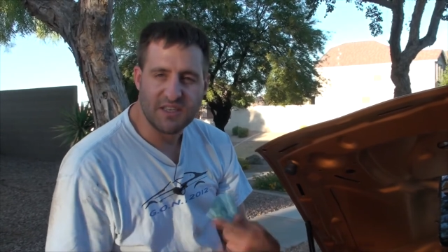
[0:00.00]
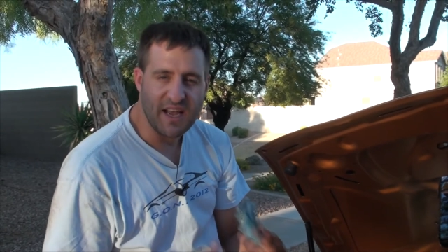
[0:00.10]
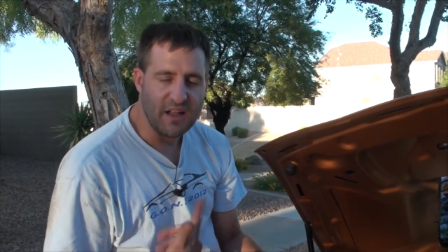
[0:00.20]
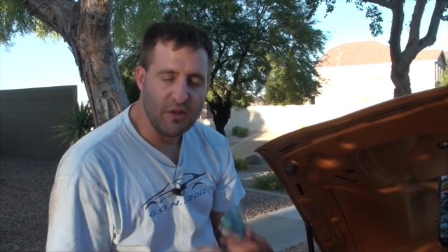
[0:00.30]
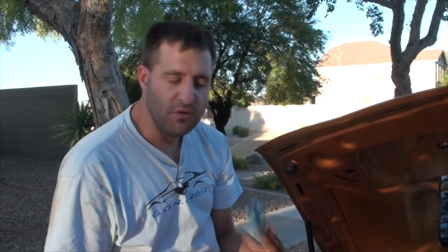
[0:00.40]
starts
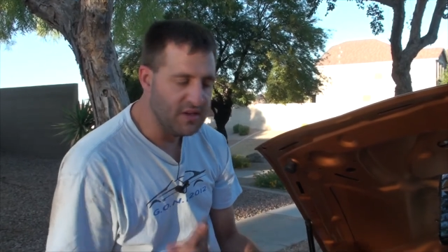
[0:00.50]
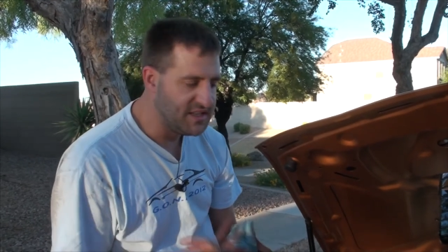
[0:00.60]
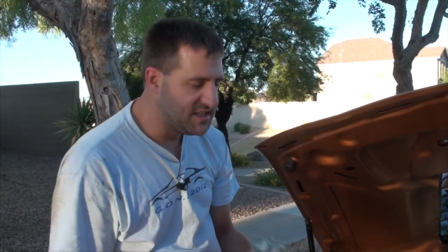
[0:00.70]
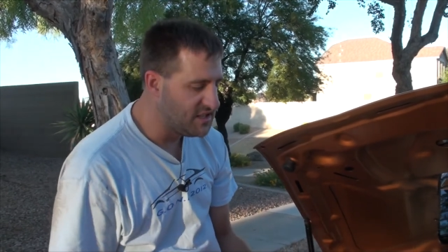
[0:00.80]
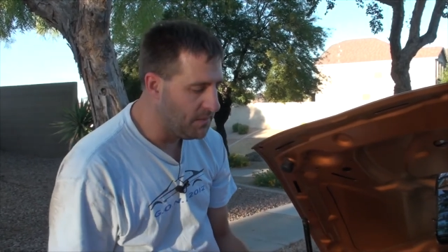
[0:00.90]
cycling through
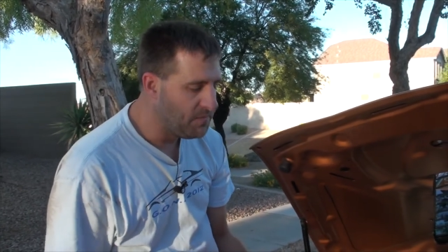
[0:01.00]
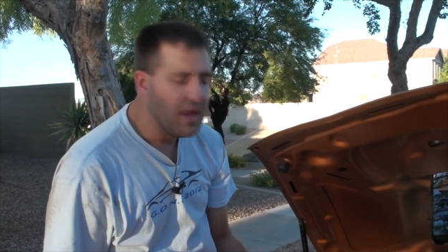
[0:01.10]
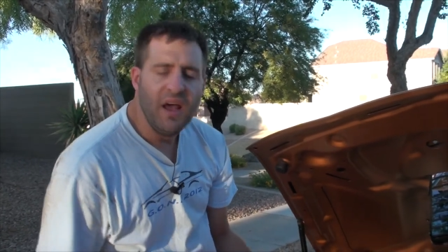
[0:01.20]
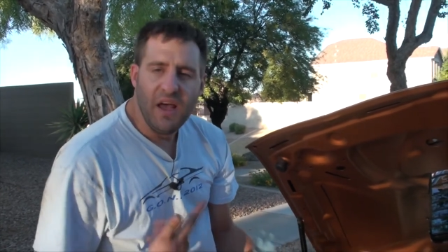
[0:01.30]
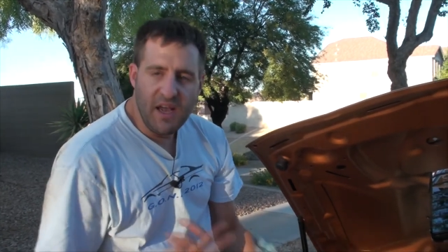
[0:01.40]
the system,
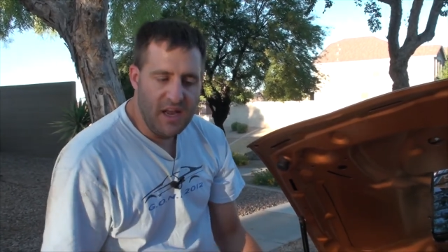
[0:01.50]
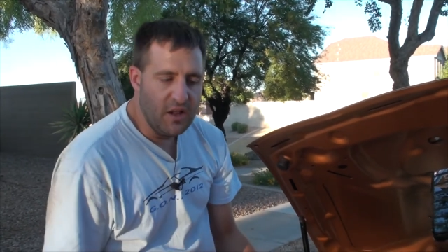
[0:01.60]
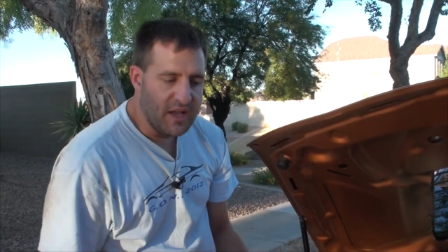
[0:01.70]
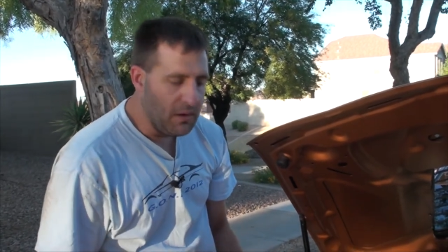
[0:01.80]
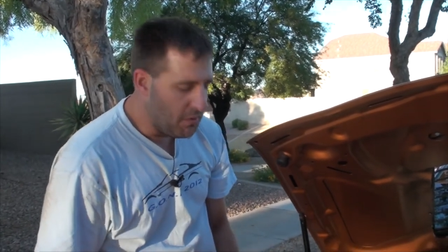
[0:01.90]

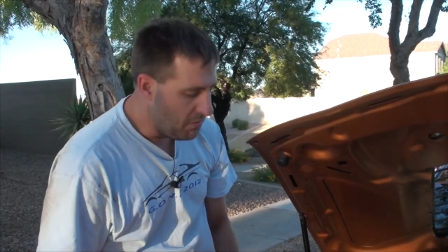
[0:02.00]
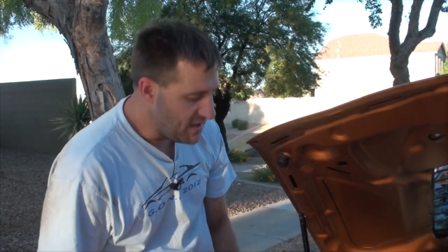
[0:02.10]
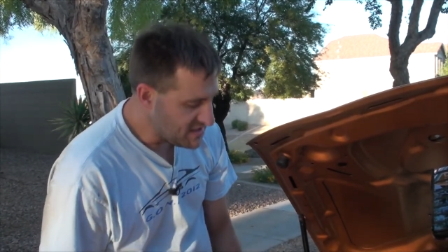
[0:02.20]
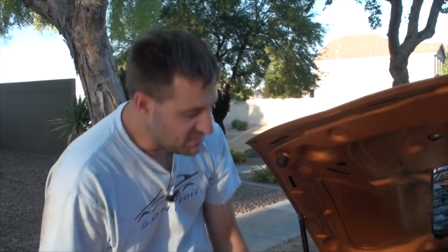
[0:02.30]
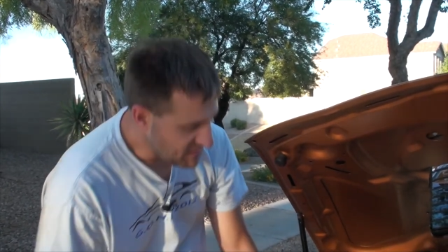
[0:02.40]
it'll get where
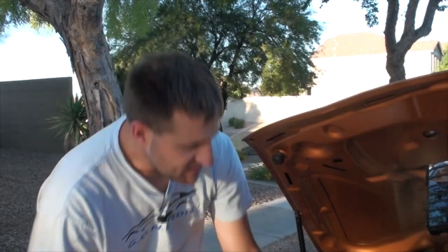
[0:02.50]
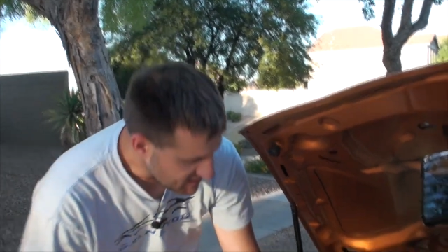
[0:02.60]
it wants to